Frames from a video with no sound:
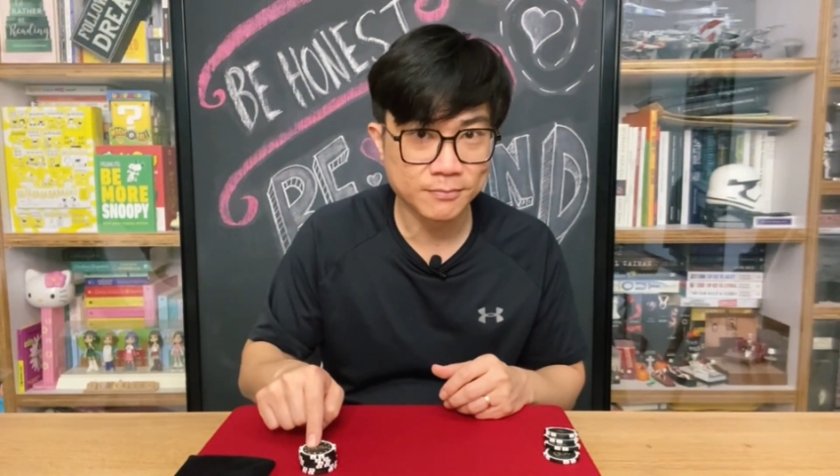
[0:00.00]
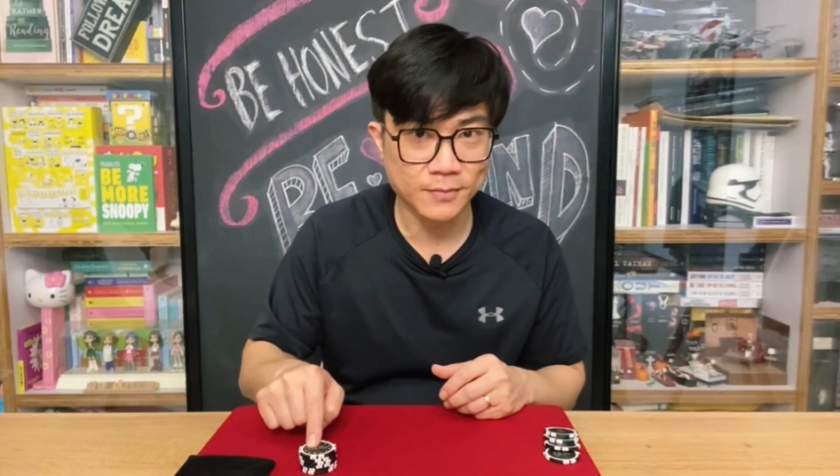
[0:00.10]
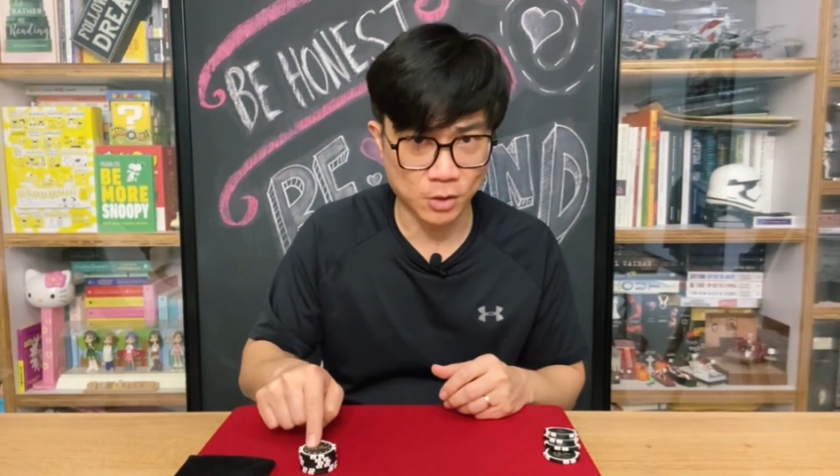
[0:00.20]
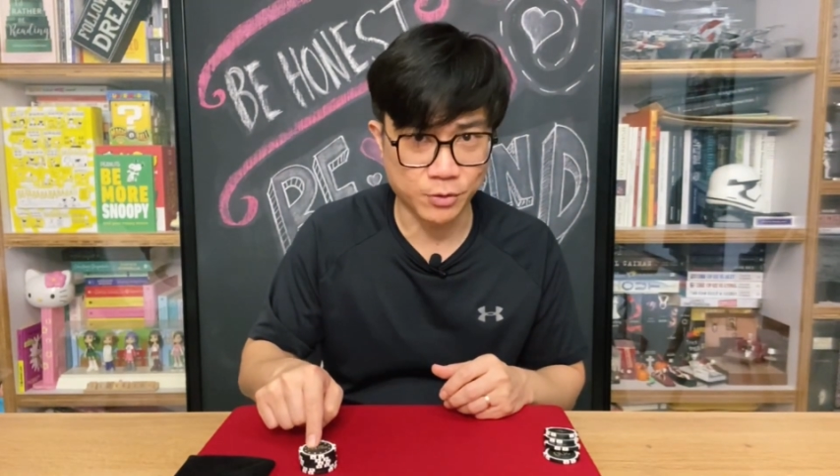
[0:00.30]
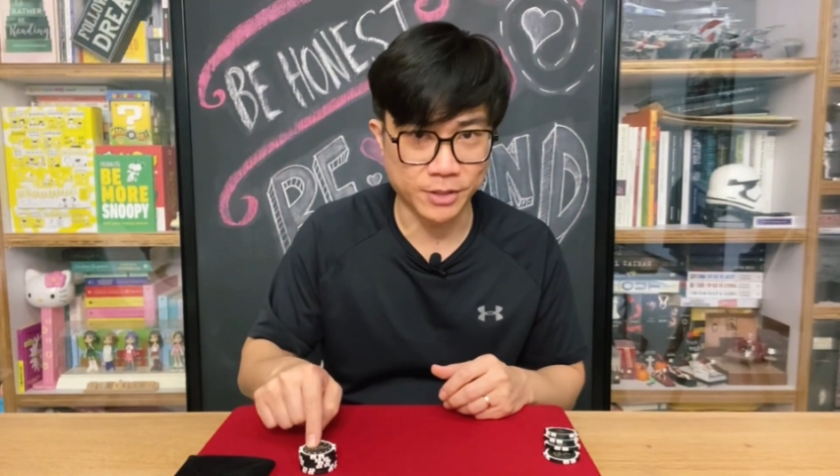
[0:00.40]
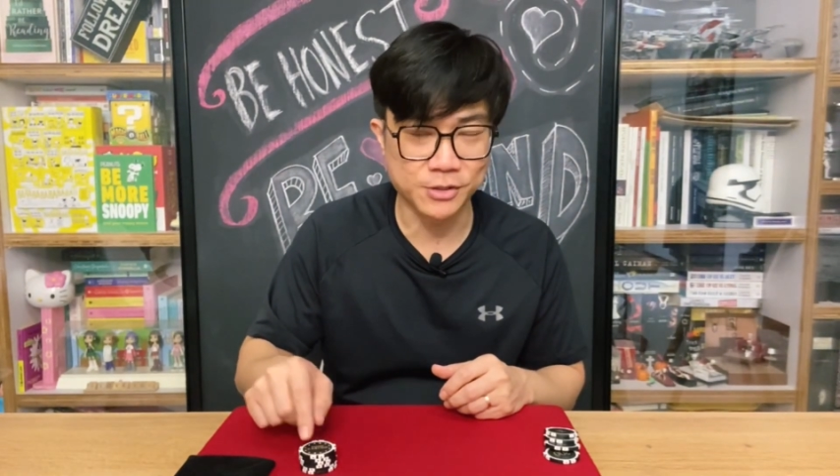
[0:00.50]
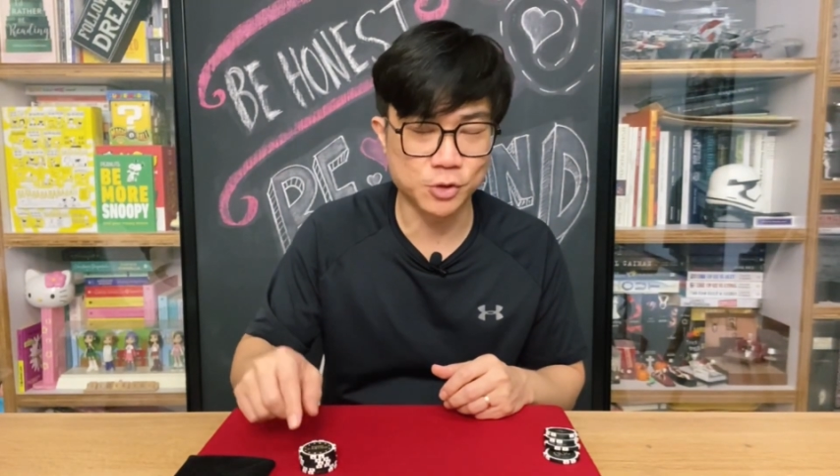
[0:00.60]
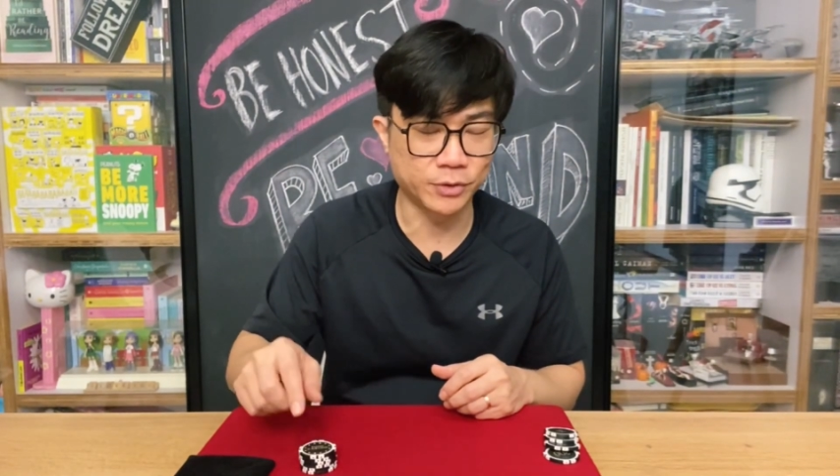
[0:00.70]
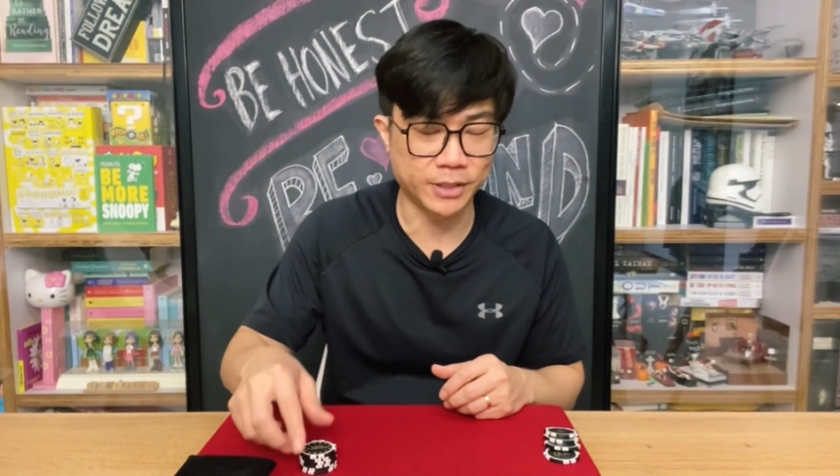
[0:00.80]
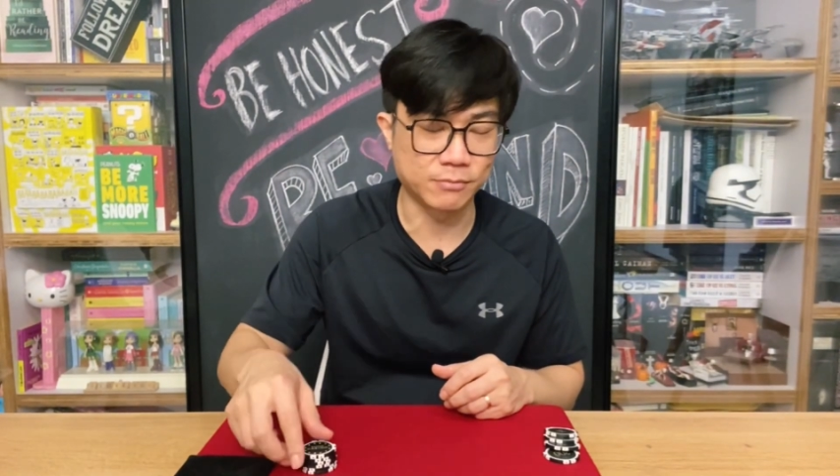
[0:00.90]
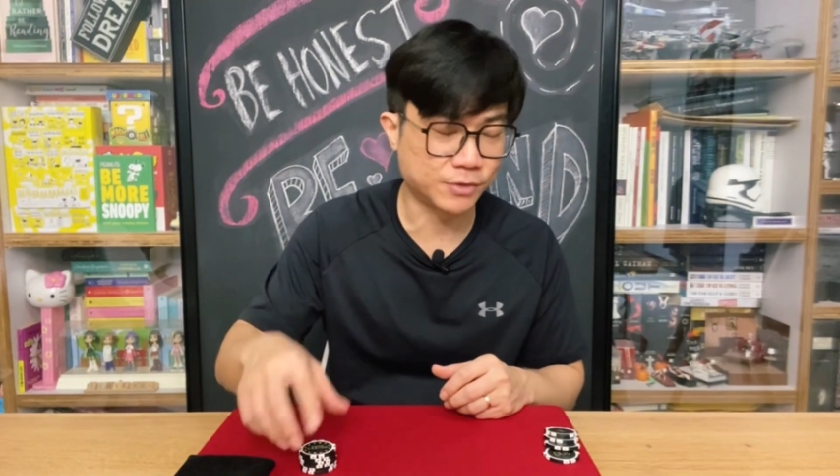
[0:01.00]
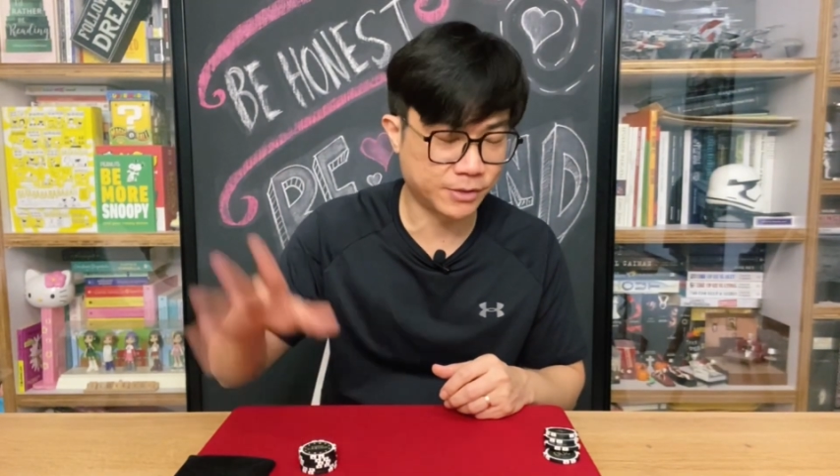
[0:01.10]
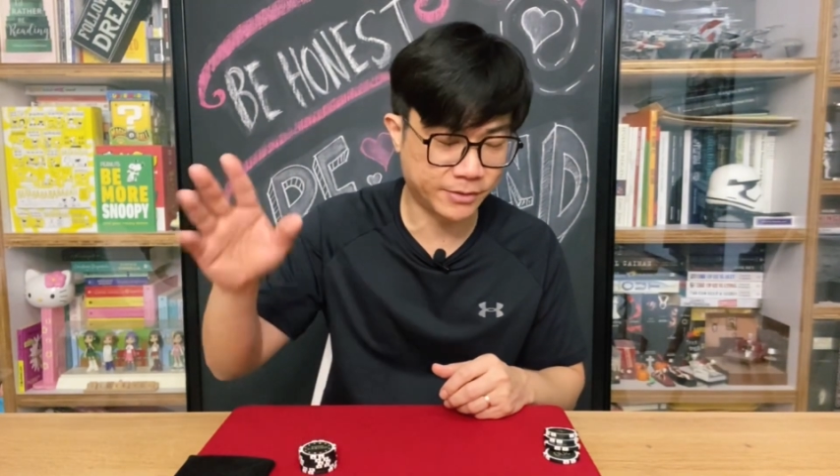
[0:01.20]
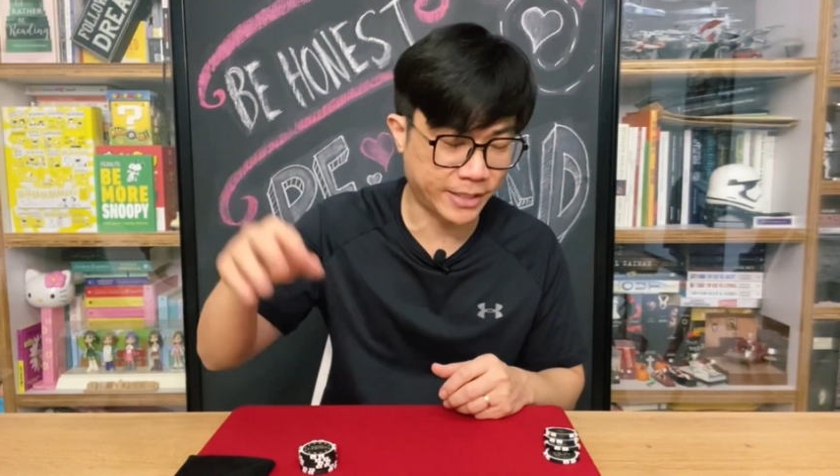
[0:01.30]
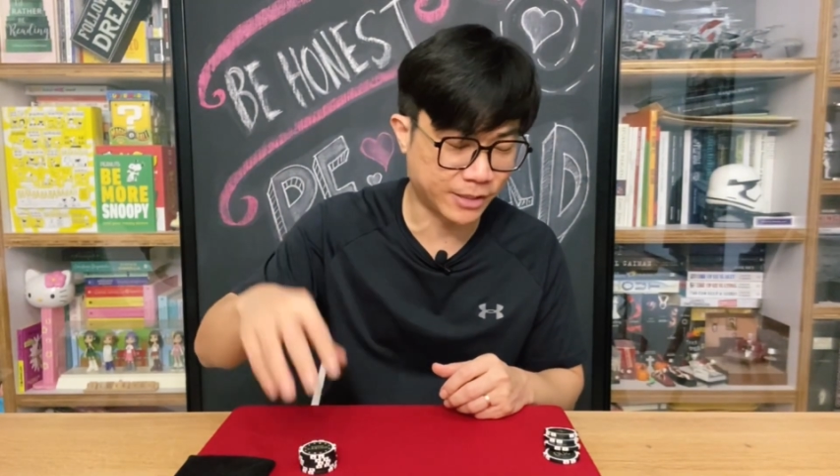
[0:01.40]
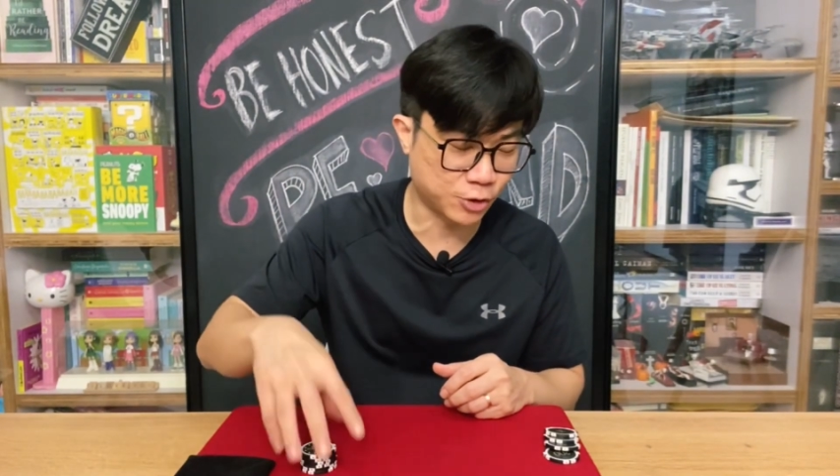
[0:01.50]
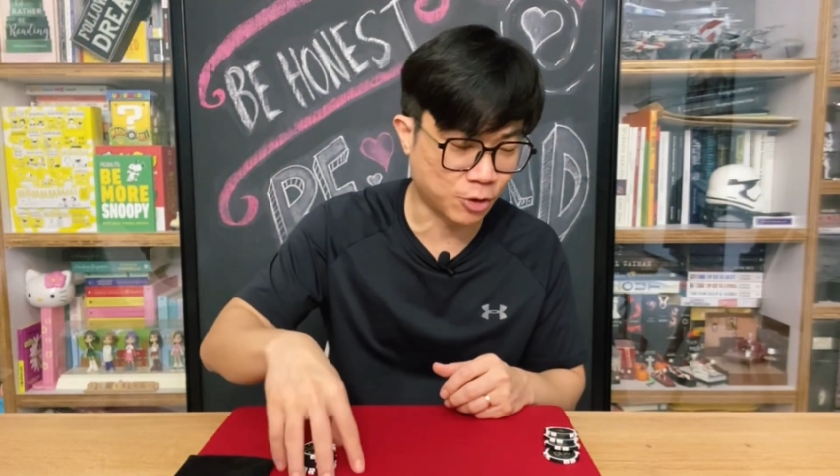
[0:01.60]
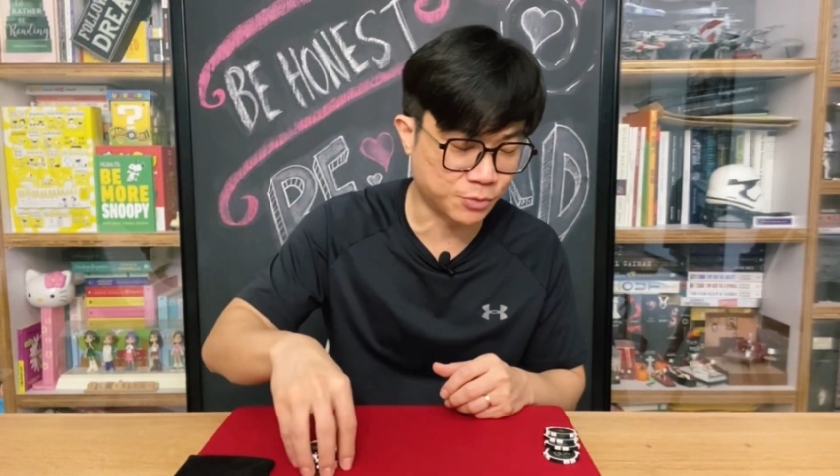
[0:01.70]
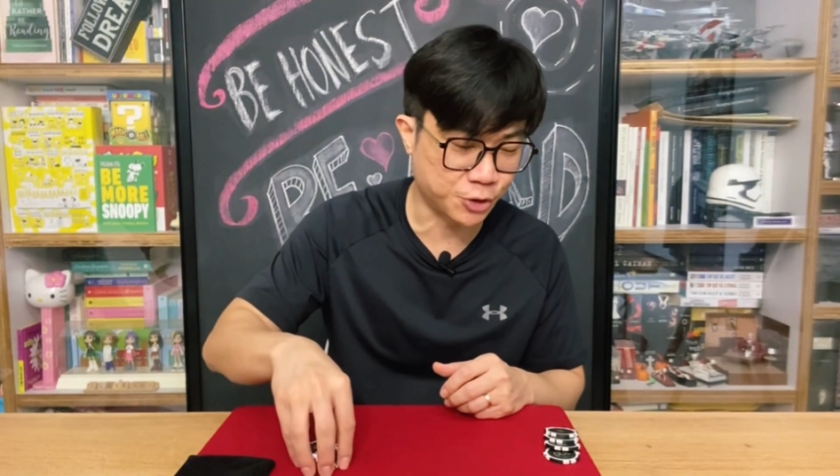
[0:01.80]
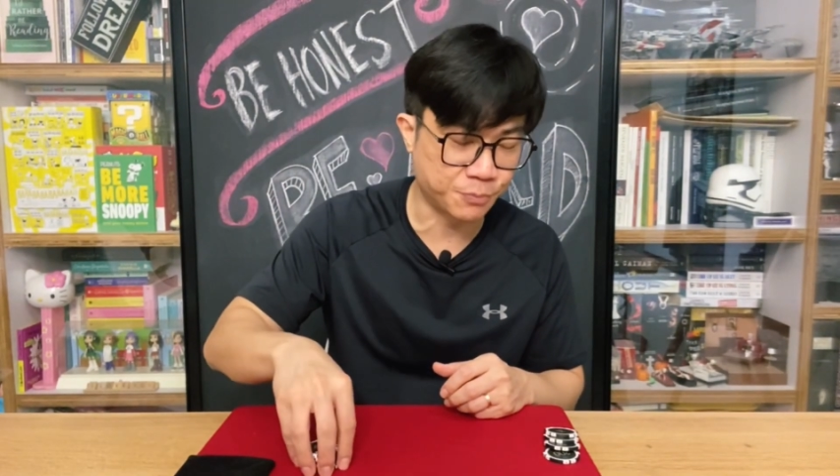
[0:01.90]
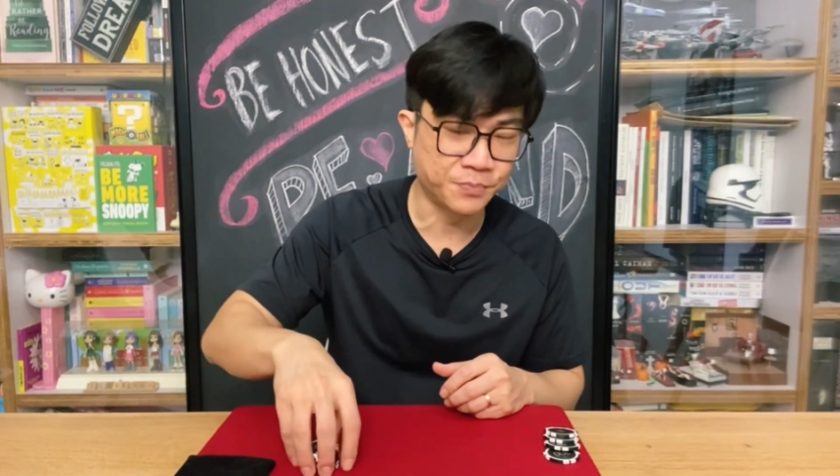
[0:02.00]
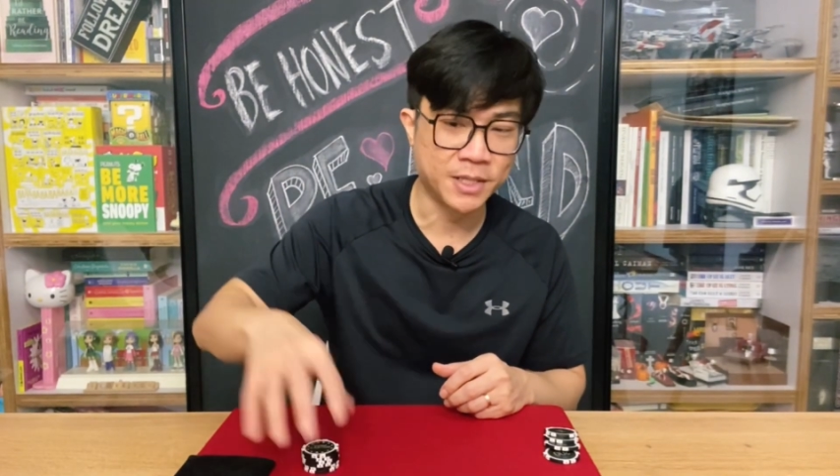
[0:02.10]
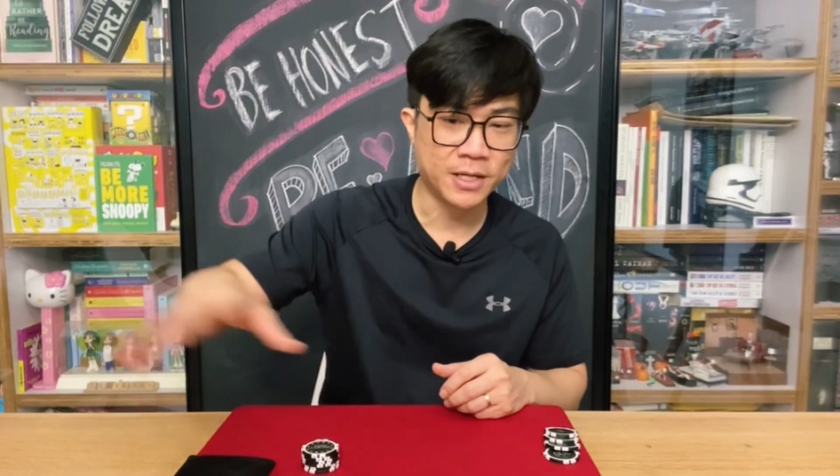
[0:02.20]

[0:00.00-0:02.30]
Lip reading: Okay, so they can take the top chip,